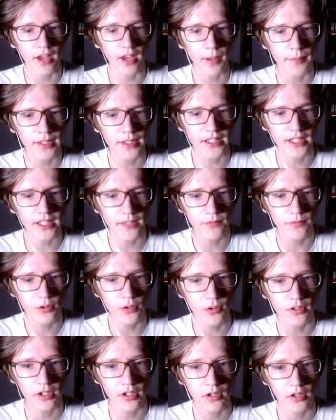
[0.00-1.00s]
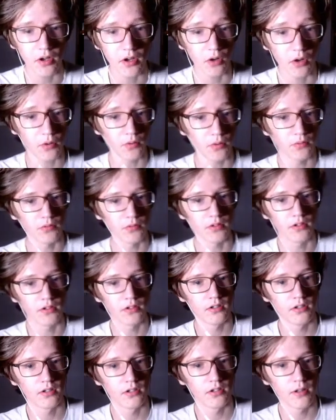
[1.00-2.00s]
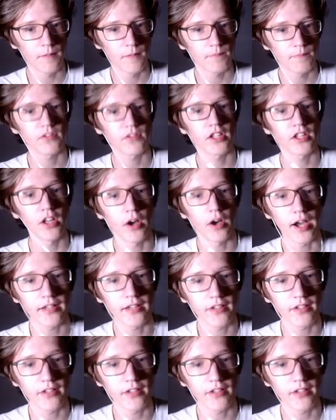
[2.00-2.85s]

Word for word: I'm gonna give you a little. Oh. You know, I